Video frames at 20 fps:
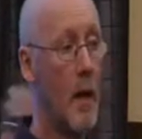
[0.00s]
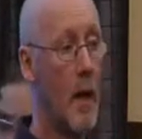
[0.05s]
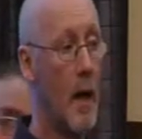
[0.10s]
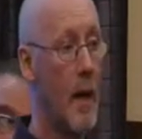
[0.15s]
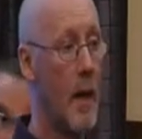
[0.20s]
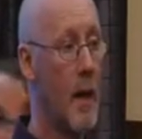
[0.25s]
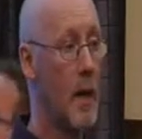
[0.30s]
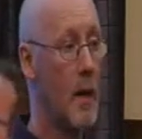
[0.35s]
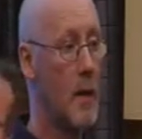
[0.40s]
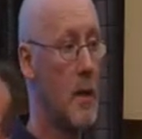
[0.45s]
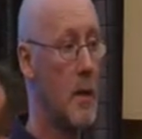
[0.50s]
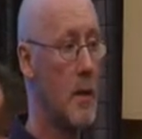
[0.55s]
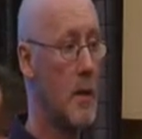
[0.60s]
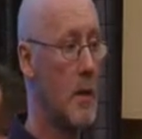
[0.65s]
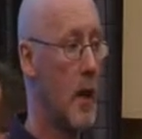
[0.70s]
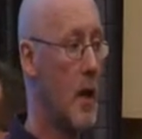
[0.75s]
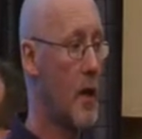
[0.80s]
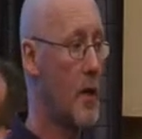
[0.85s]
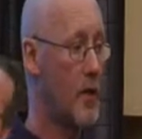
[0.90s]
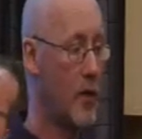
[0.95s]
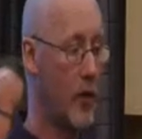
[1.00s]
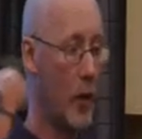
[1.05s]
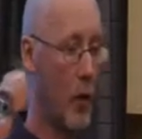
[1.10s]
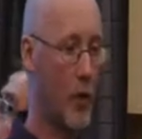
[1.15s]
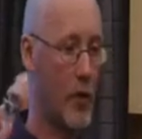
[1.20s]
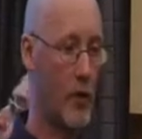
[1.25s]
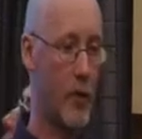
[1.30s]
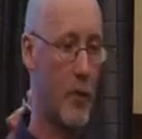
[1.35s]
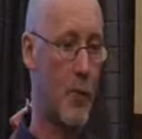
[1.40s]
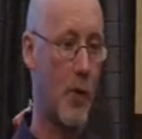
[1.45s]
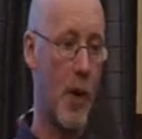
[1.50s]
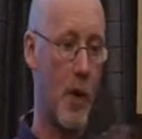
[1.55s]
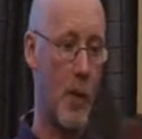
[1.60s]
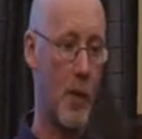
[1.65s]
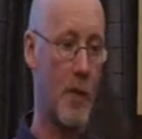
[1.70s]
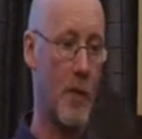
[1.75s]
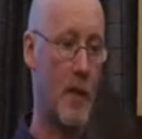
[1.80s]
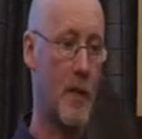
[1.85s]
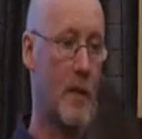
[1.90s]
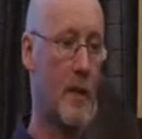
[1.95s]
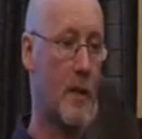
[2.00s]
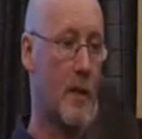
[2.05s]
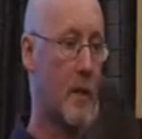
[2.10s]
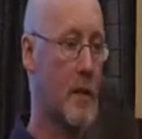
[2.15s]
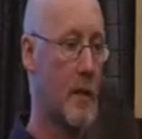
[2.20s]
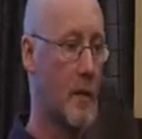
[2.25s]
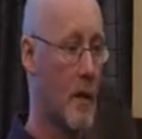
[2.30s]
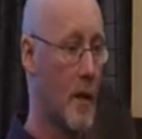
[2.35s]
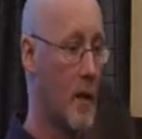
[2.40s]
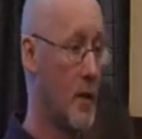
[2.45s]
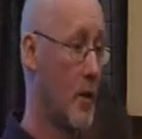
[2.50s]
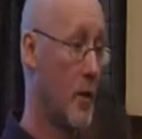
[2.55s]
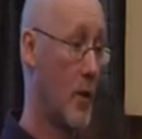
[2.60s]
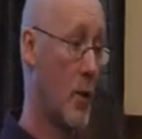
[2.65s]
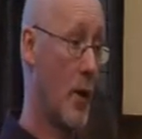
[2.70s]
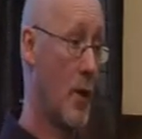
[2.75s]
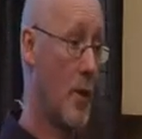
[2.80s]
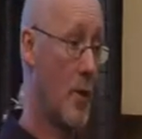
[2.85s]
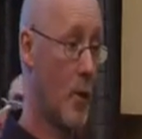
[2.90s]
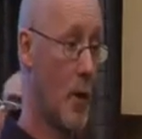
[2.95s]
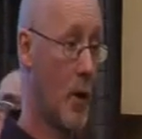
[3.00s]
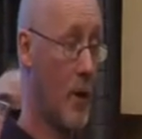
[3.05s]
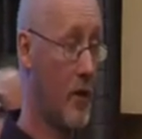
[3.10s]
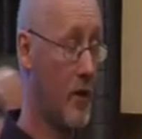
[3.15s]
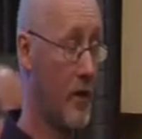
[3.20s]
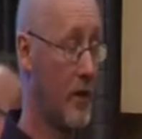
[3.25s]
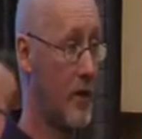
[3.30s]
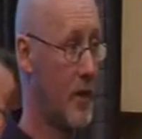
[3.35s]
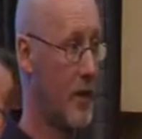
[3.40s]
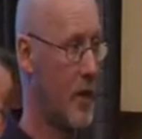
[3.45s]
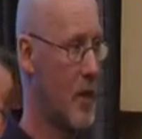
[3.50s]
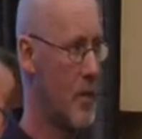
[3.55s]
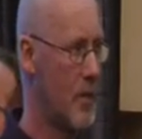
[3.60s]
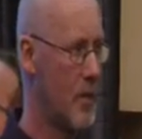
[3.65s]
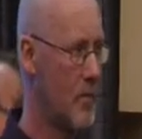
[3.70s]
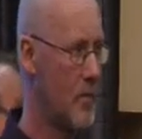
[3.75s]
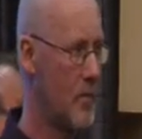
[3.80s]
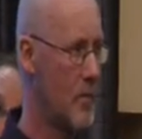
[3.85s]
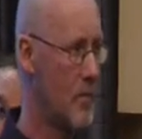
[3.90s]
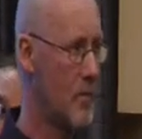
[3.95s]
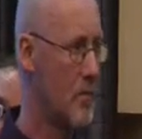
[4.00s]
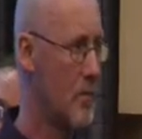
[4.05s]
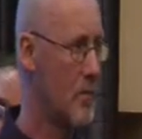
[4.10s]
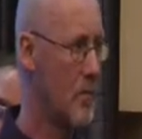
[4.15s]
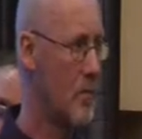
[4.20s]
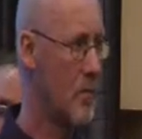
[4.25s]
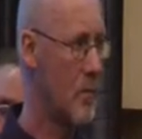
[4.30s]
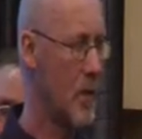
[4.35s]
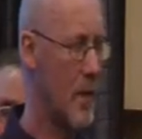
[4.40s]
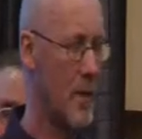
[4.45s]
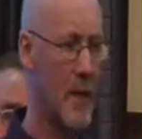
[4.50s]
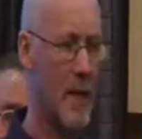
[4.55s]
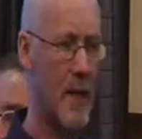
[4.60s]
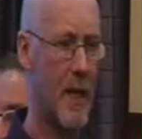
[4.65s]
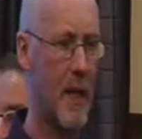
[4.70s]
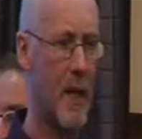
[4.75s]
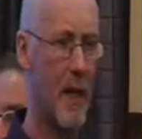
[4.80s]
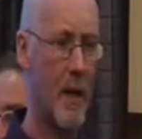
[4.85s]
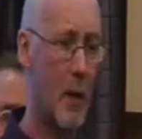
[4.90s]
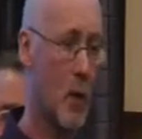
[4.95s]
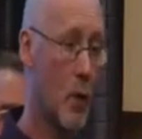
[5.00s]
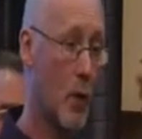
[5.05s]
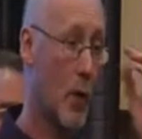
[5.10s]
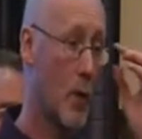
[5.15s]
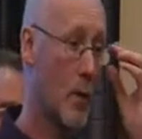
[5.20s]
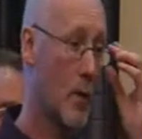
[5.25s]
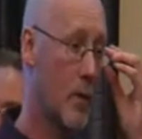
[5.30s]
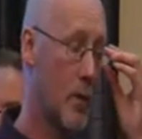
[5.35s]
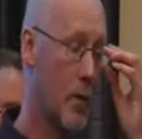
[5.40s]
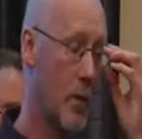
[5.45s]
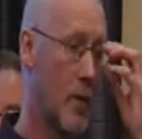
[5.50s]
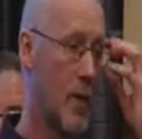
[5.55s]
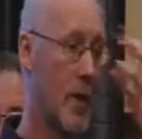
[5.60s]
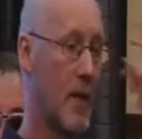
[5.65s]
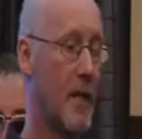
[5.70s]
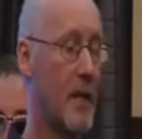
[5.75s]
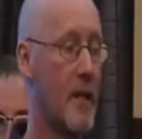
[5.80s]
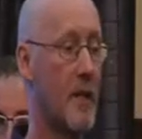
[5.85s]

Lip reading: And I sourced property, I don't know where it was at the time, probably Carlow or something like